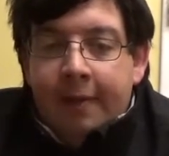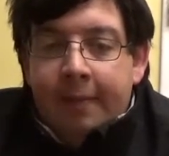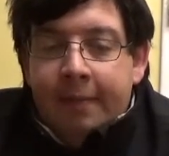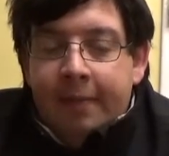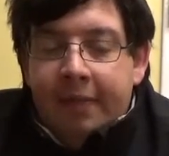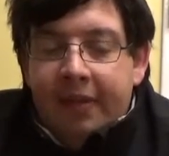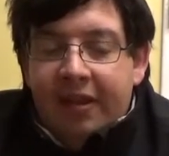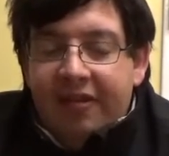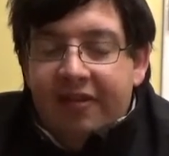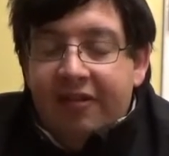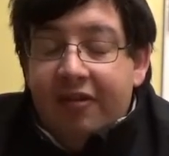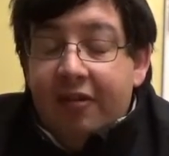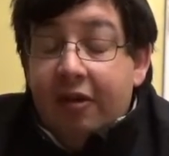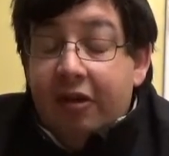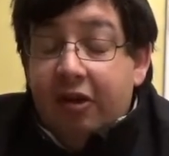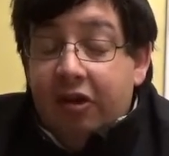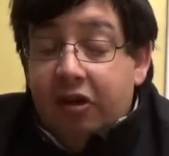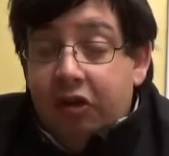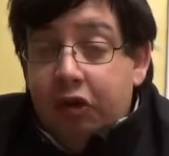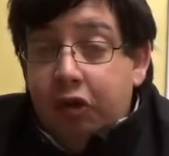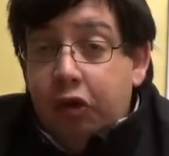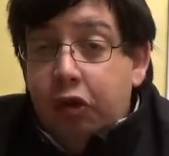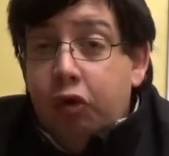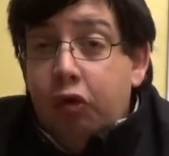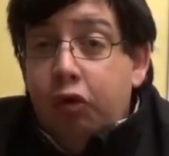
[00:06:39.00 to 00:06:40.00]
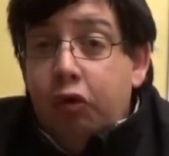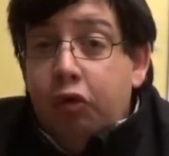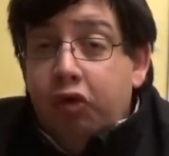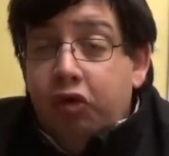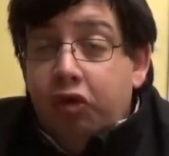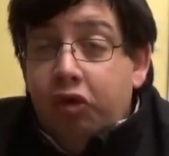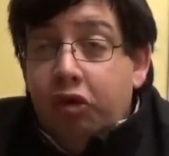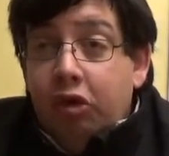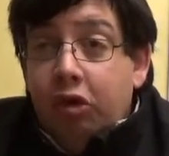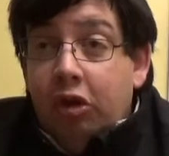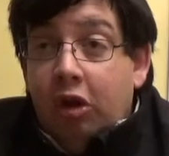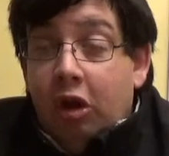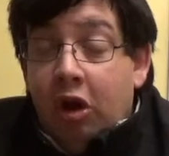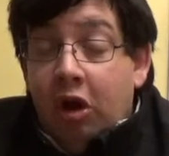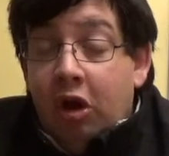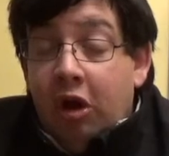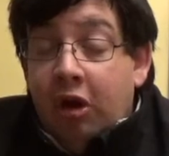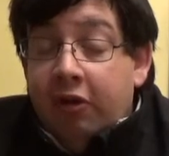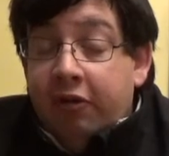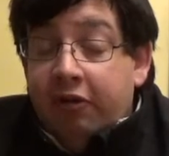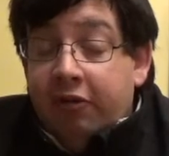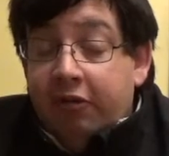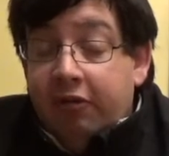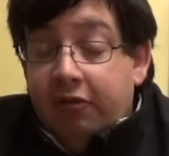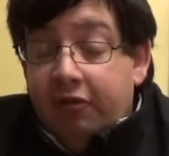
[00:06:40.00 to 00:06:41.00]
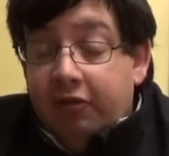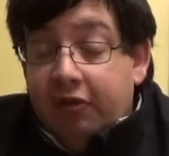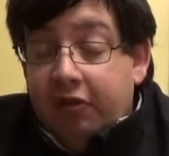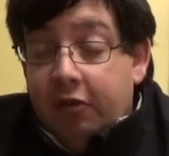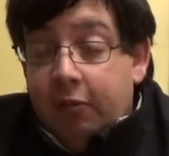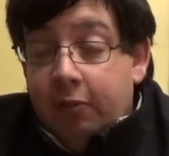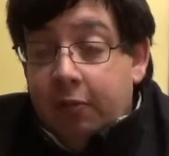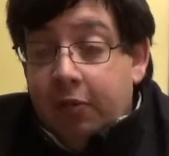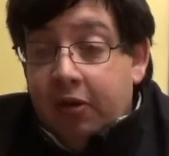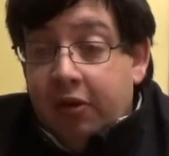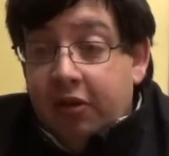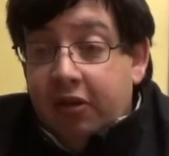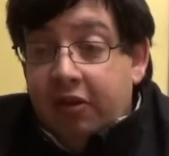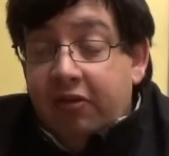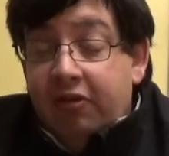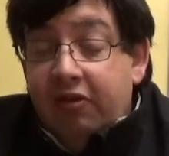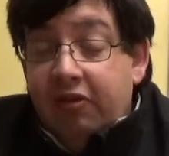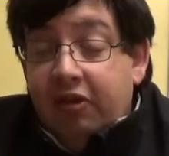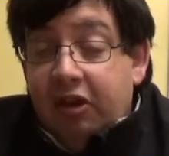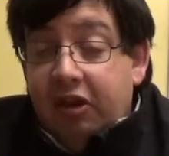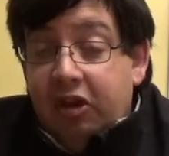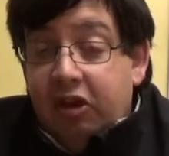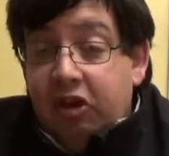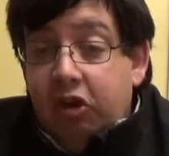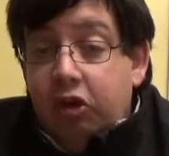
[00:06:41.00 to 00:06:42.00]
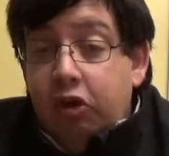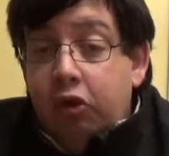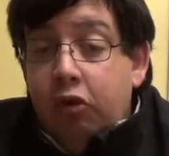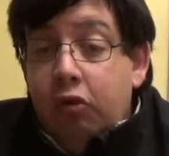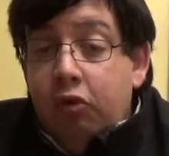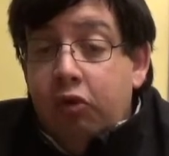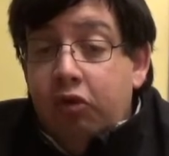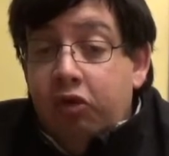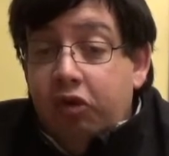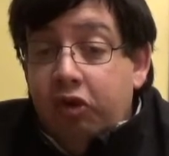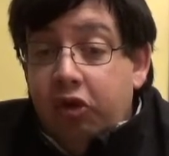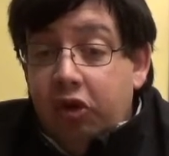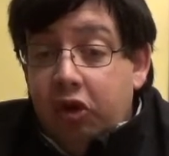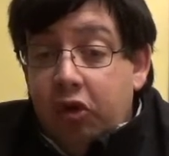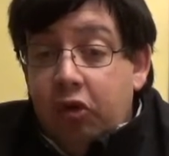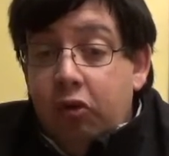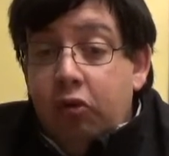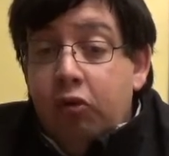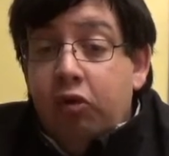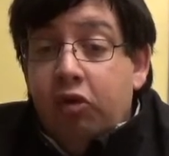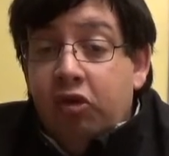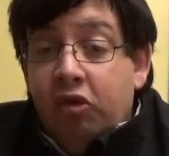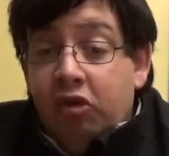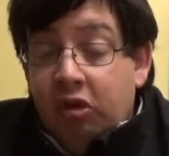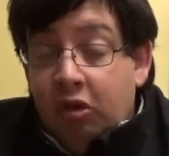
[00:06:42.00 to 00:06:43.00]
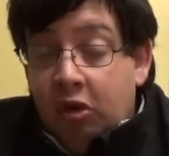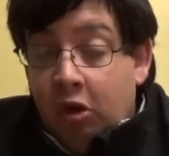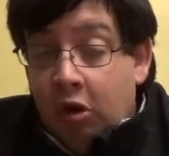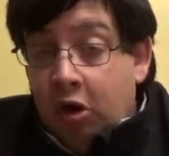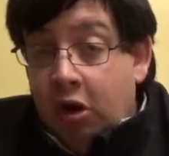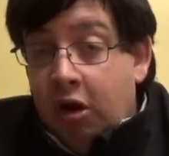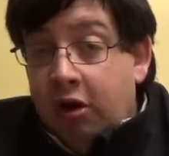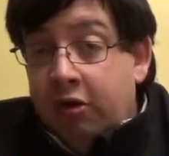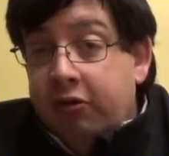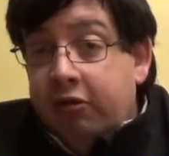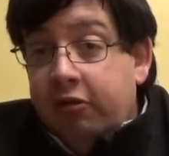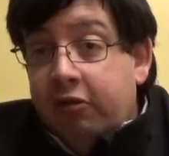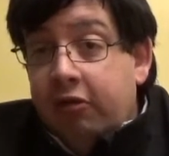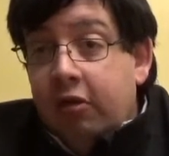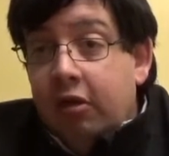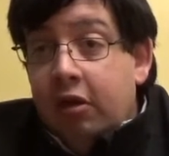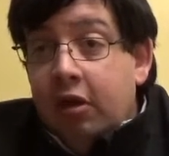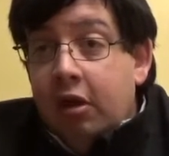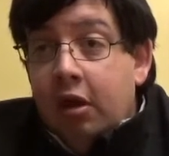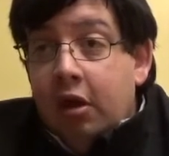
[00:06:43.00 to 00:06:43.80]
This is a huge loss for the Bills. This is a huge loss.